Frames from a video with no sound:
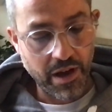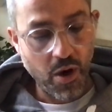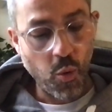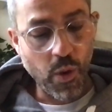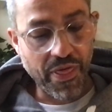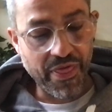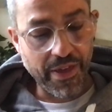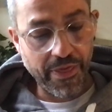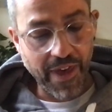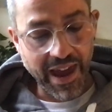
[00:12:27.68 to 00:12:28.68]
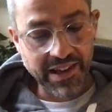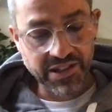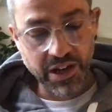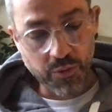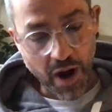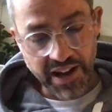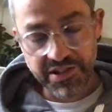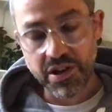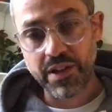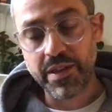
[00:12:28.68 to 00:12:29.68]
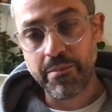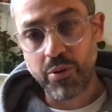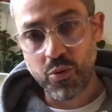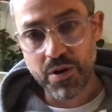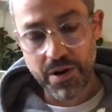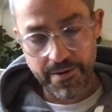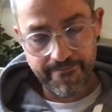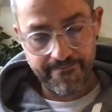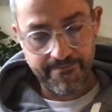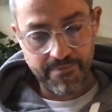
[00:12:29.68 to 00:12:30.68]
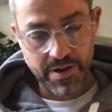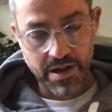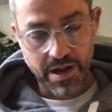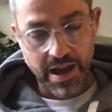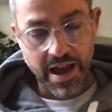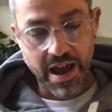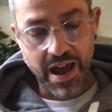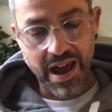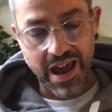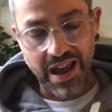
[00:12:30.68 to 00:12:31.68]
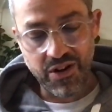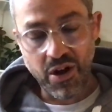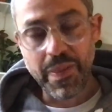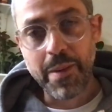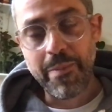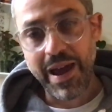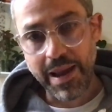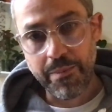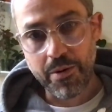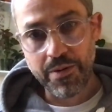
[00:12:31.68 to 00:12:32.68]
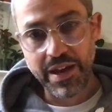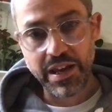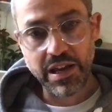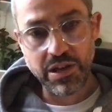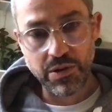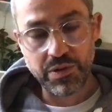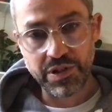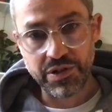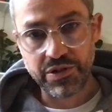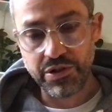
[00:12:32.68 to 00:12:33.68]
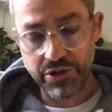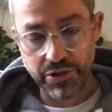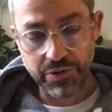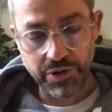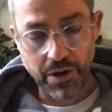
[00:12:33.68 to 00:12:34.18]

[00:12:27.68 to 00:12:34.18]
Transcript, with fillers: with the things he writes on the board and on the paper that he uses to do so.